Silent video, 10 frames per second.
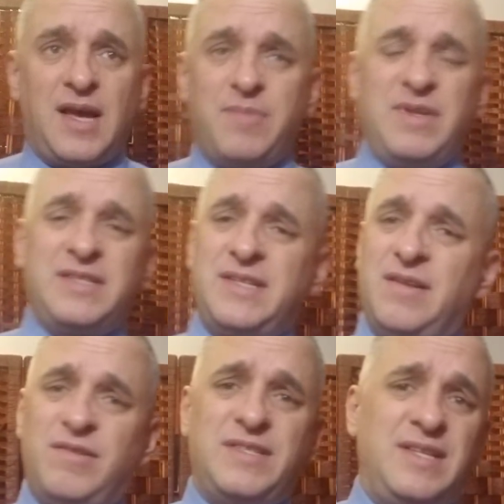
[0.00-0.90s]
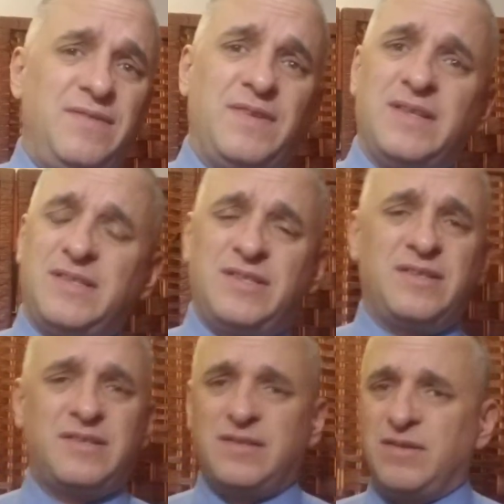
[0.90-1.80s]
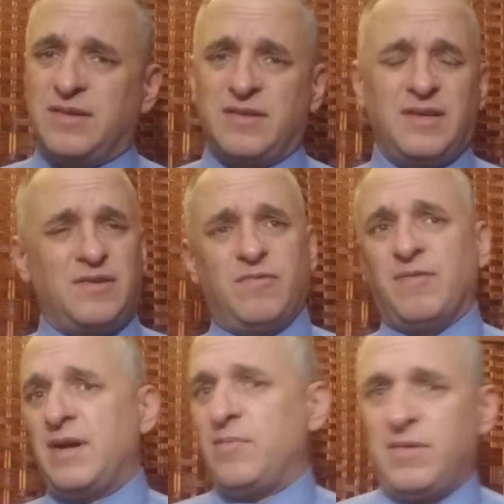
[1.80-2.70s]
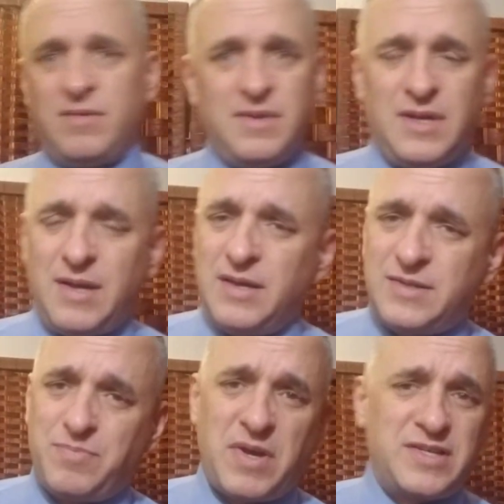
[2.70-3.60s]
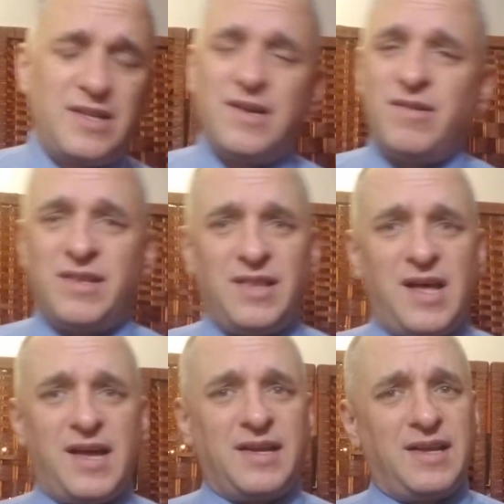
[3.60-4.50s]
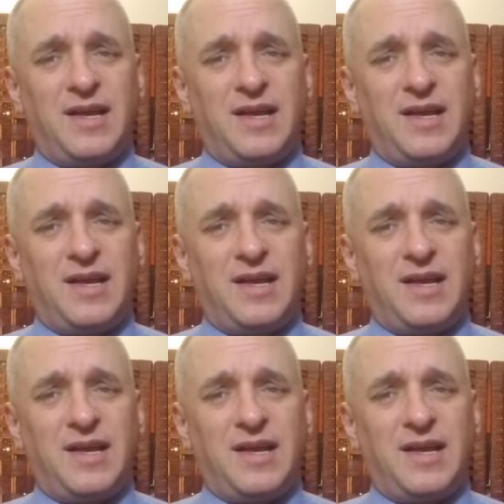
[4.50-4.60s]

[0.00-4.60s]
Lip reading: Steelers' defense just looked incredible, especially on the line.